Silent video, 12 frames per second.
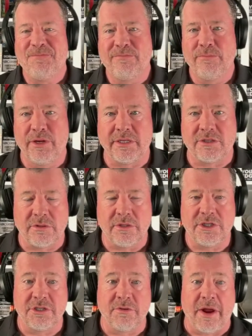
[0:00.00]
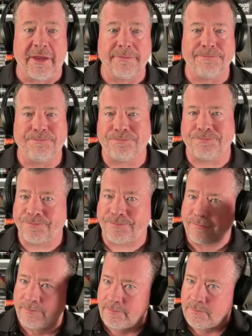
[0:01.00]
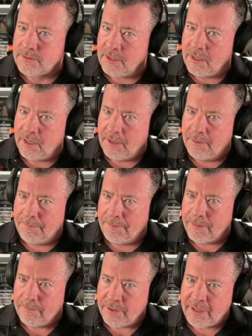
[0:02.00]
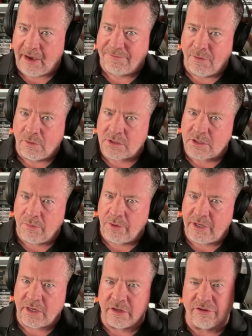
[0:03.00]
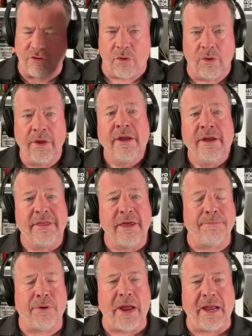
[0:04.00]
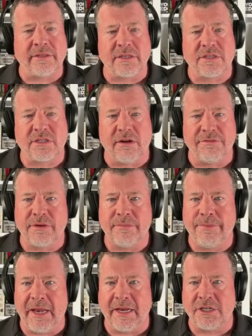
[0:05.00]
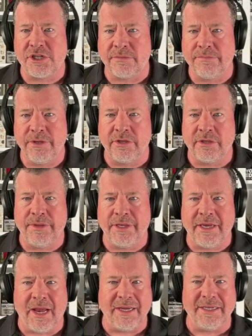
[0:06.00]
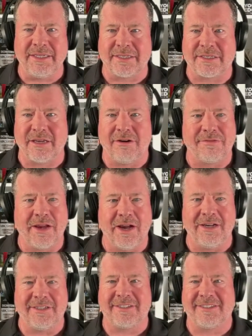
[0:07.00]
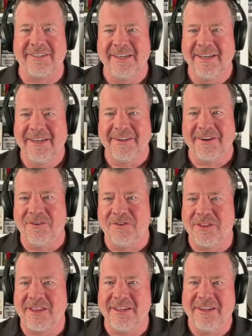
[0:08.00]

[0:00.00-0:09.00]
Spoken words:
But she's right. But yeah, focus on what you can control. Then practice self-compassion. Be kind to yourself, guys. When